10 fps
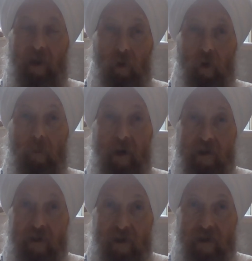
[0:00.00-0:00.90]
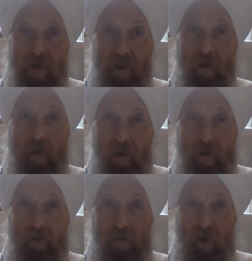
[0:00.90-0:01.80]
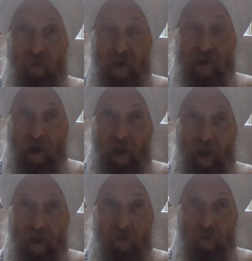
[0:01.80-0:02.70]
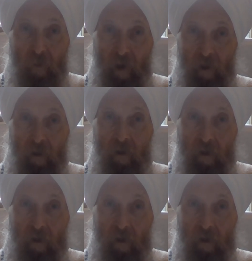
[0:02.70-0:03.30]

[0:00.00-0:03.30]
Yogi Bhajan is still very much alive and well.